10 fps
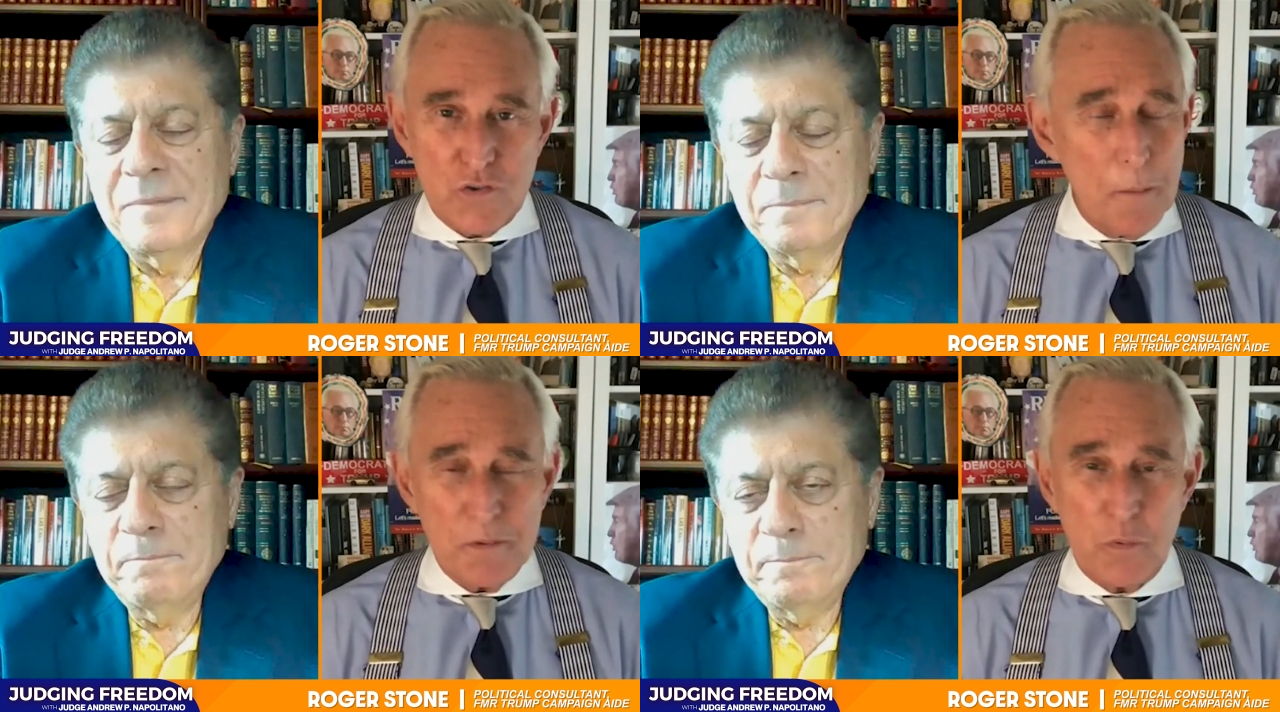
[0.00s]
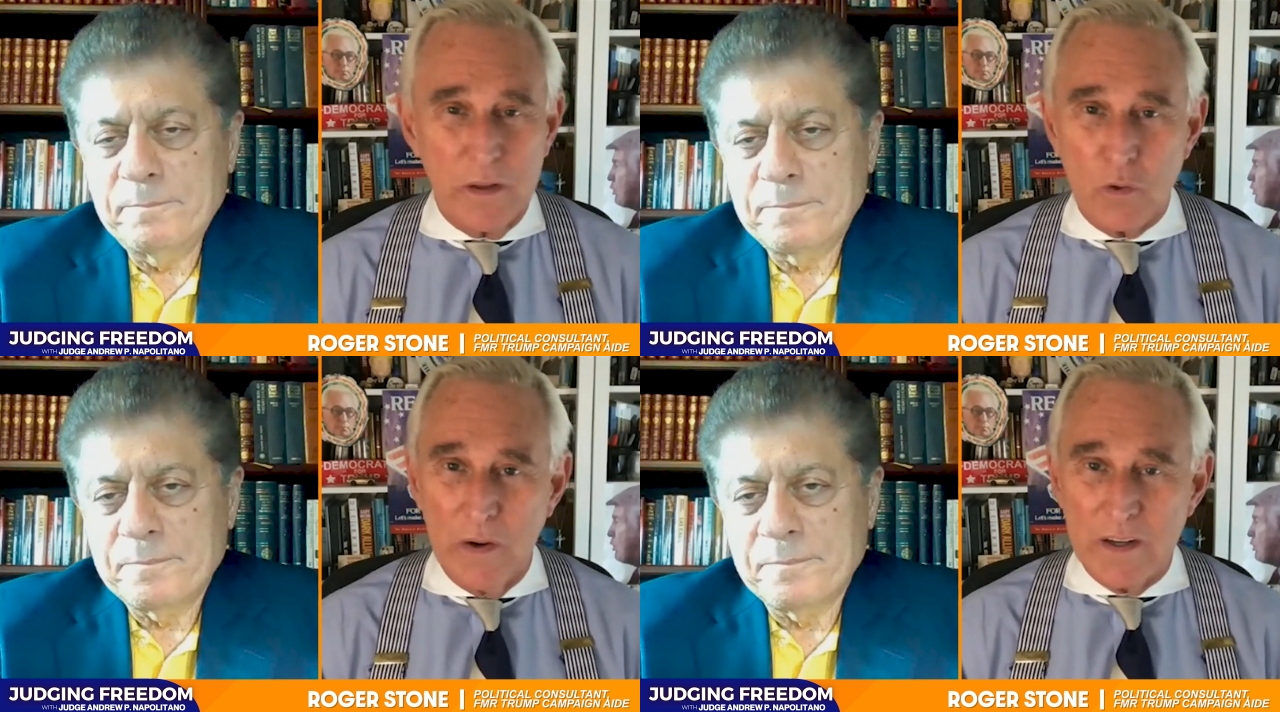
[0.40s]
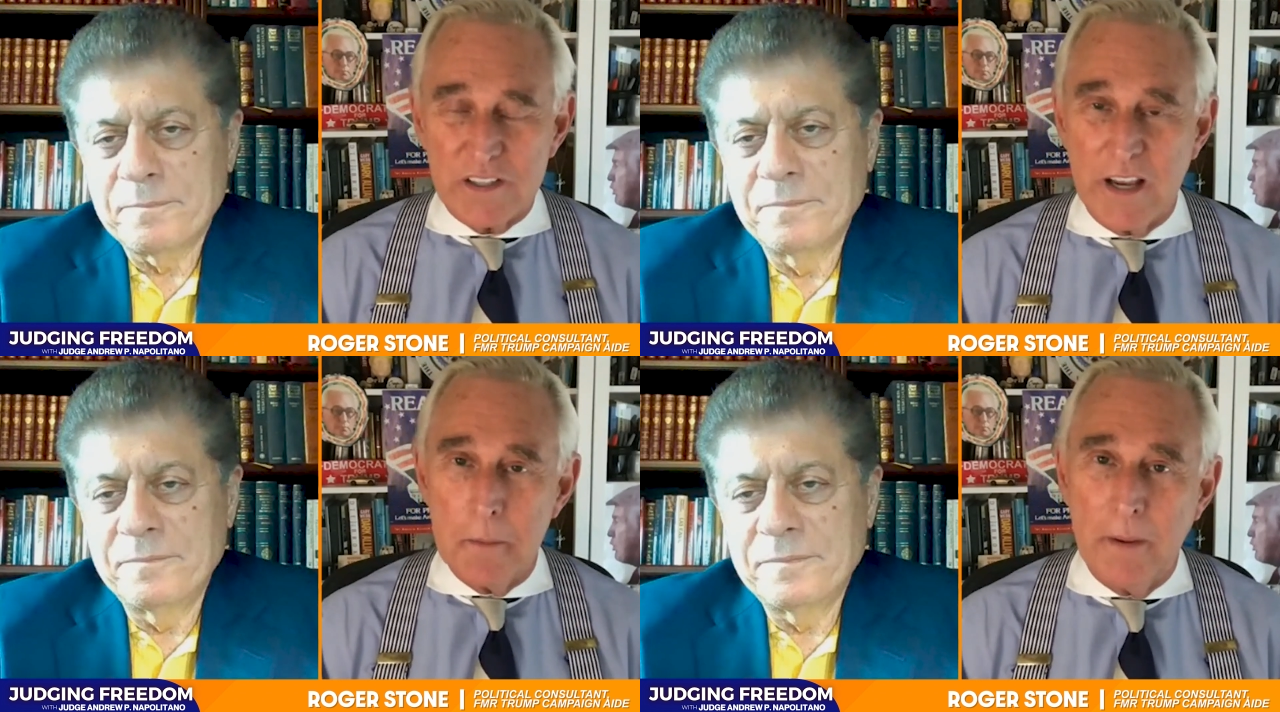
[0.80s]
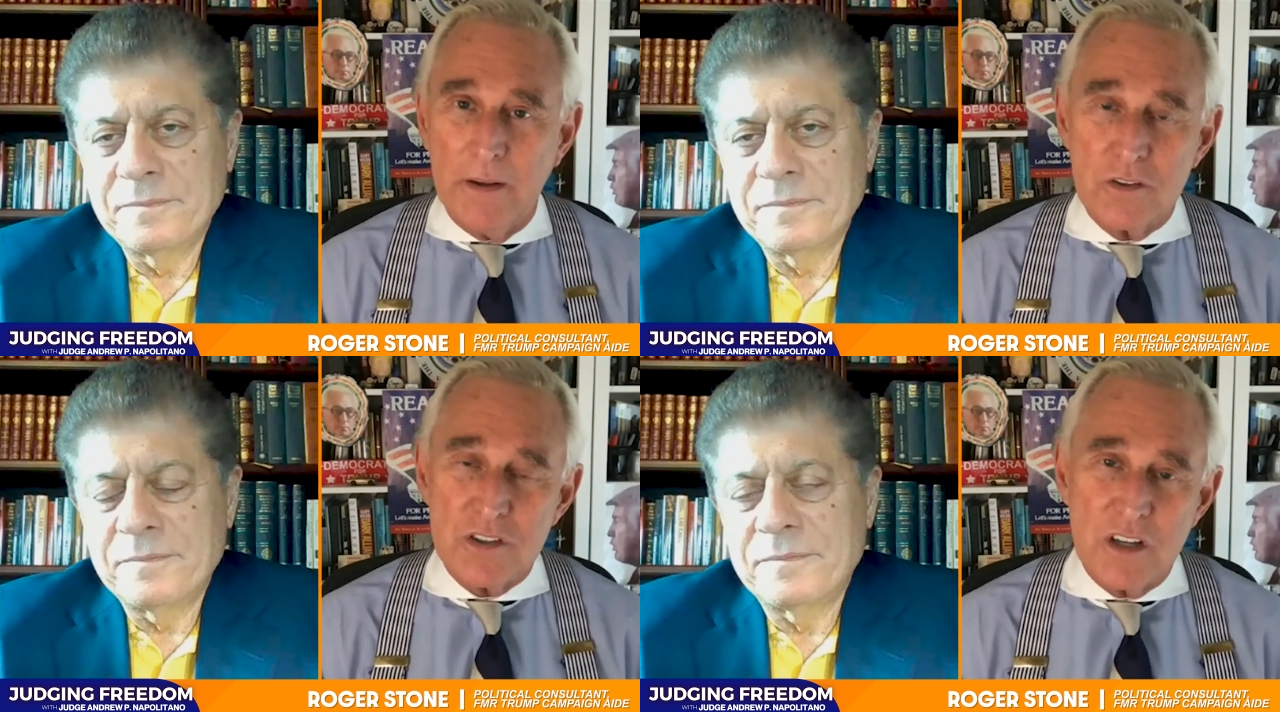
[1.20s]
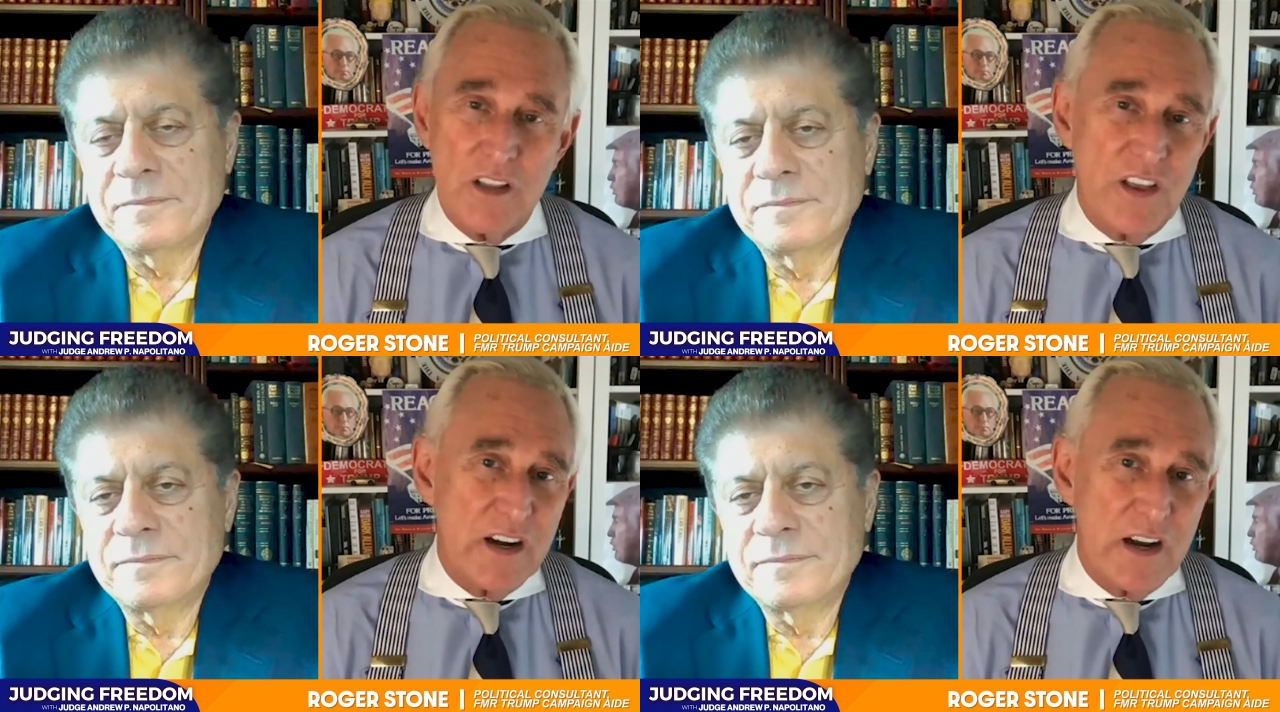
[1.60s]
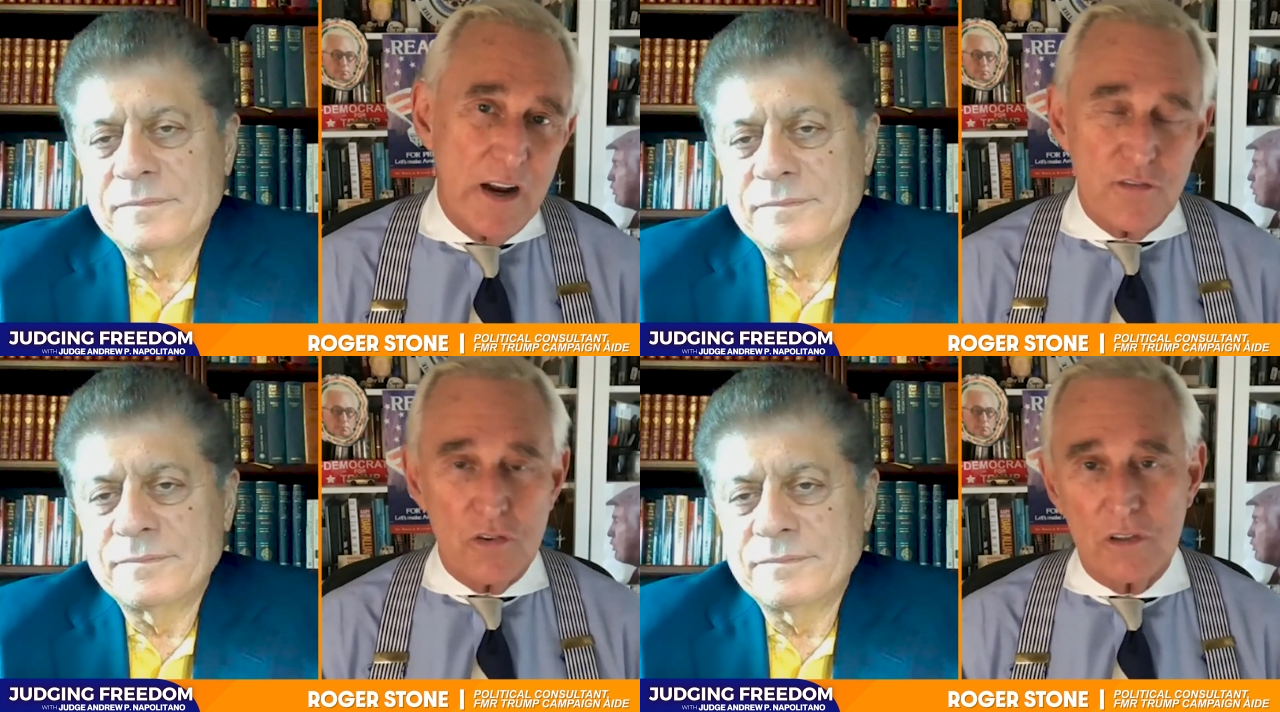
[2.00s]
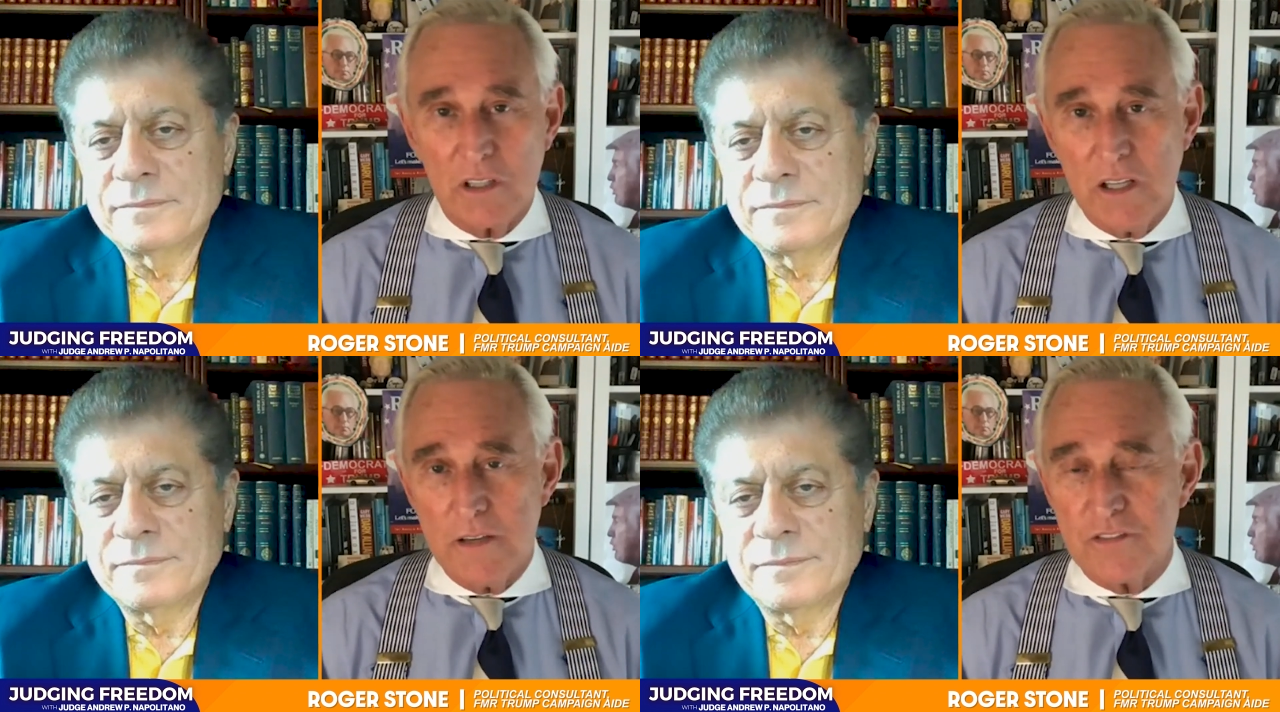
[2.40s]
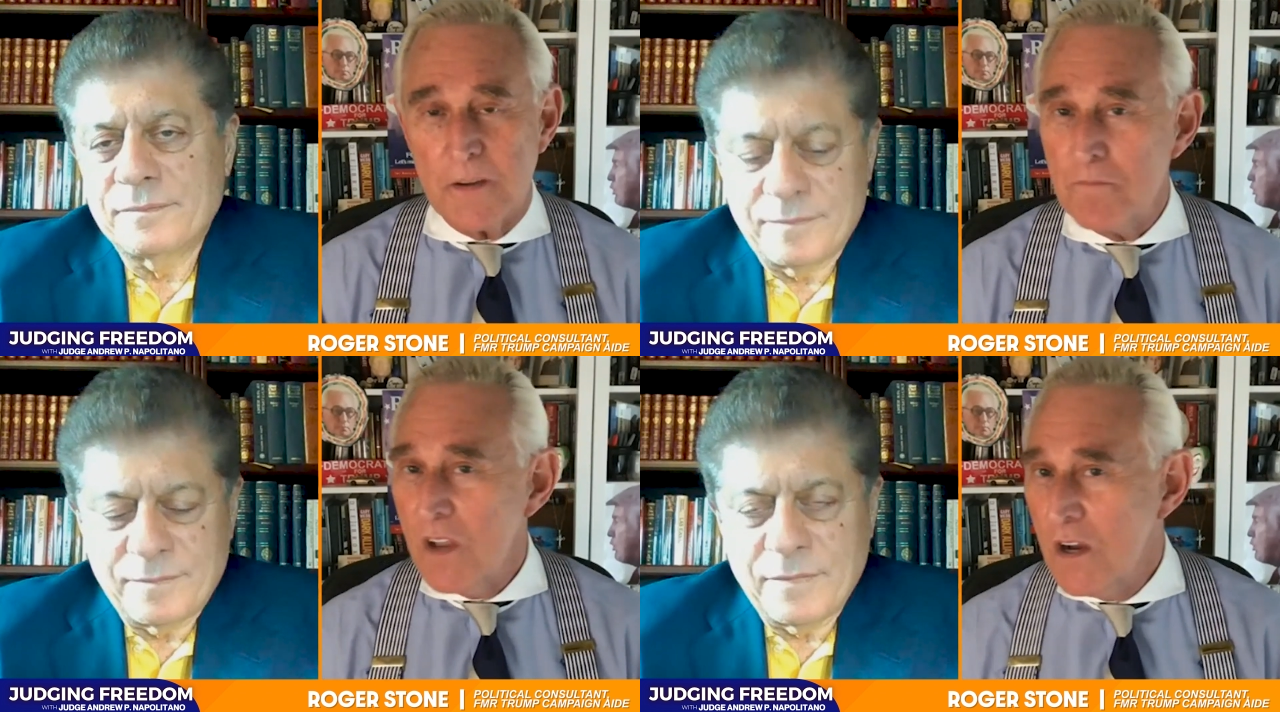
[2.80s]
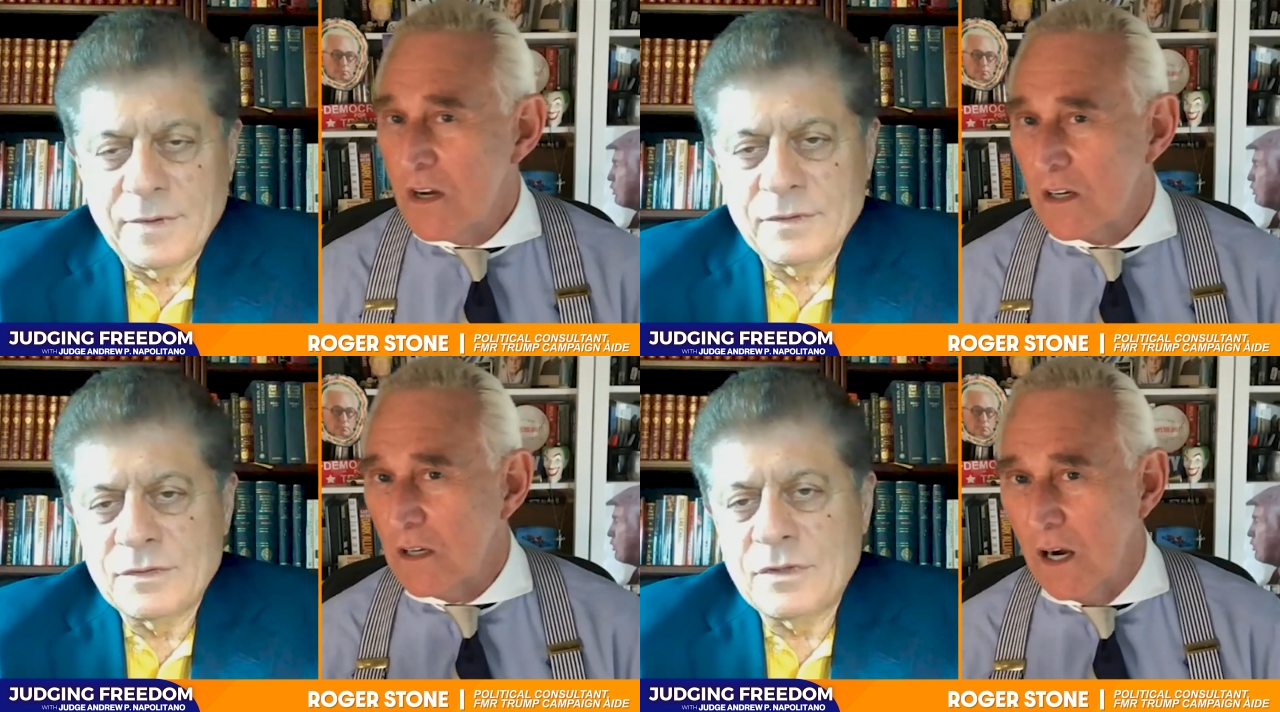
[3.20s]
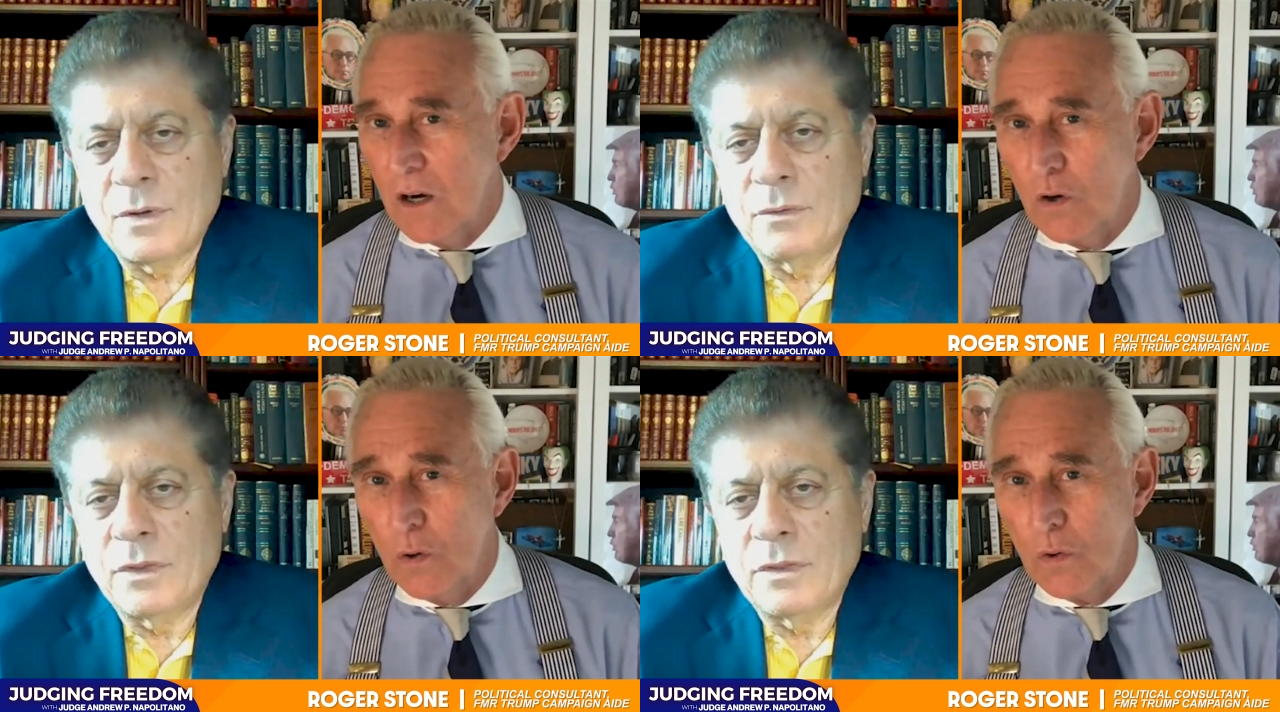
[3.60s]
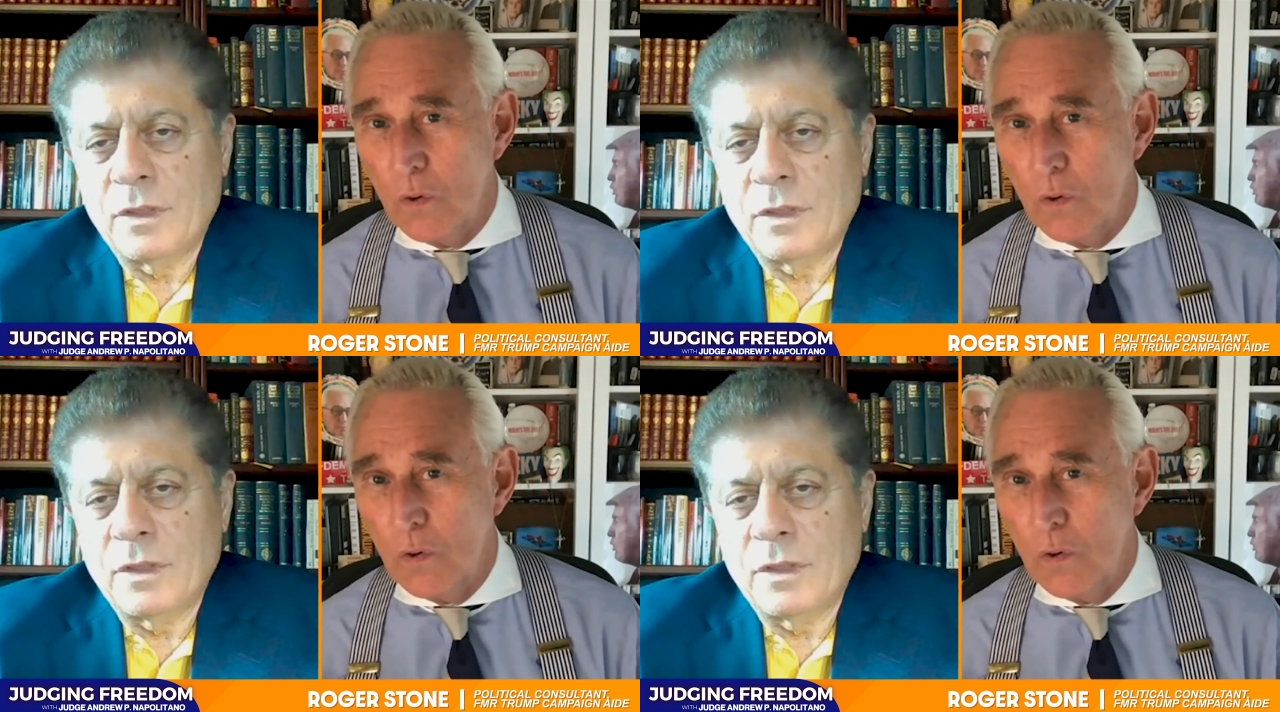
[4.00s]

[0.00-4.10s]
Speaker 1: Trump is one of the greatest campaigners that ever lived. So, uh,